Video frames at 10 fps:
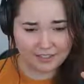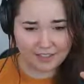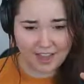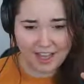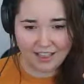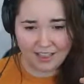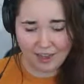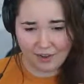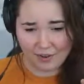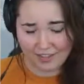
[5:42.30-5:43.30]

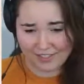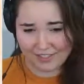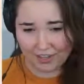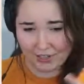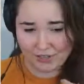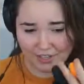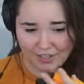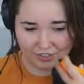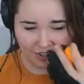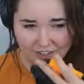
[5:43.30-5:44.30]
Alessandra
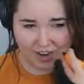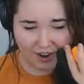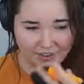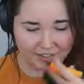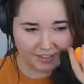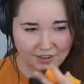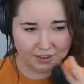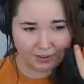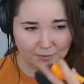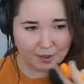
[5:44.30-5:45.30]
and Dark Hours.
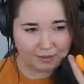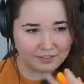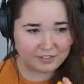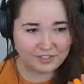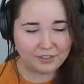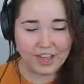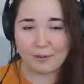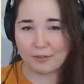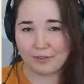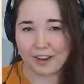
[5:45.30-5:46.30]
Oh, you came
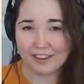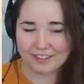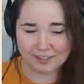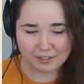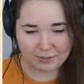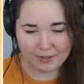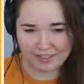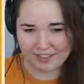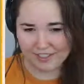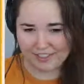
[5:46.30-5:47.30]
in right as I was about
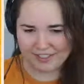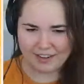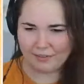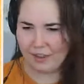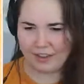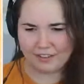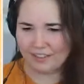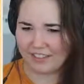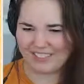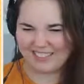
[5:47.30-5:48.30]
to sneeze, and
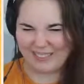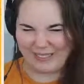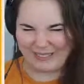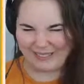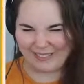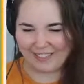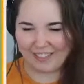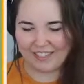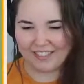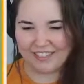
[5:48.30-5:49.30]
it's
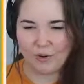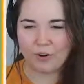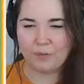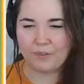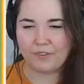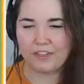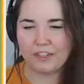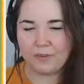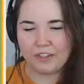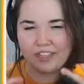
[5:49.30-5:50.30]
that horrible
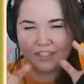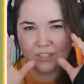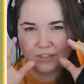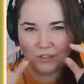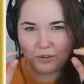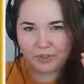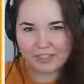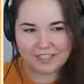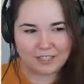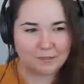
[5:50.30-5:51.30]
feeling where it like slowly
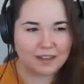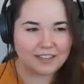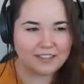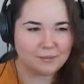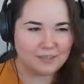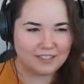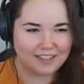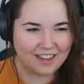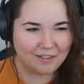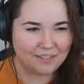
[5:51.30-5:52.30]
dissipates, but
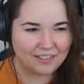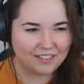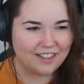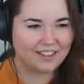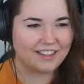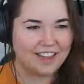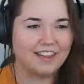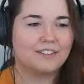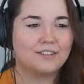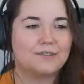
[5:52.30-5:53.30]
doesn't have the like
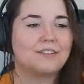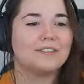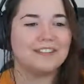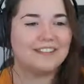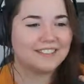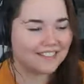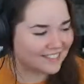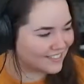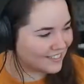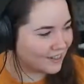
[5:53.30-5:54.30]
end of a sneeze.
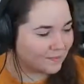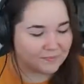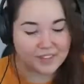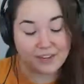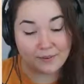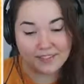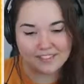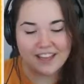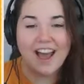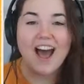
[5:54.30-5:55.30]
So,
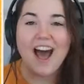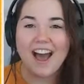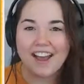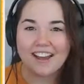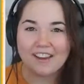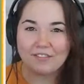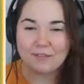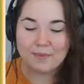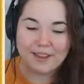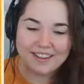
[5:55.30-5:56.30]
anyways, hi
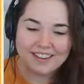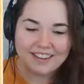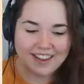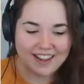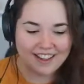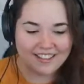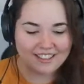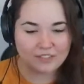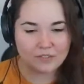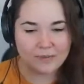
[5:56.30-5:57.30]
everybody.
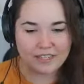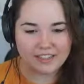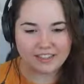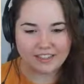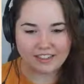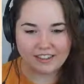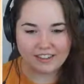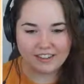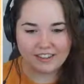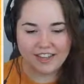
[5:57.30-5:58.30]
Thanks for being here.
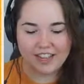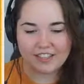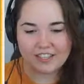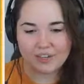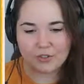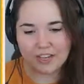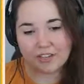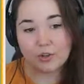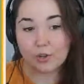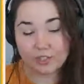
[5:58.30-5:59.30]
Alessandra
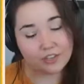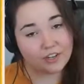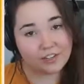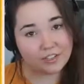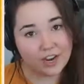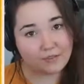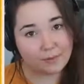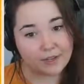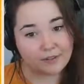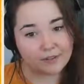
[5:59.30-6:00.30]
getting gold star in the chat for
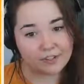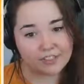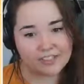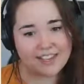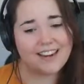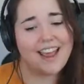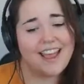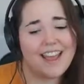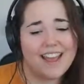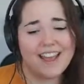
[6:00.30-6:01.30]
being first and saying
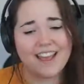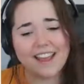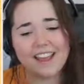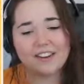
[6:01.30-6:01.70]
hey.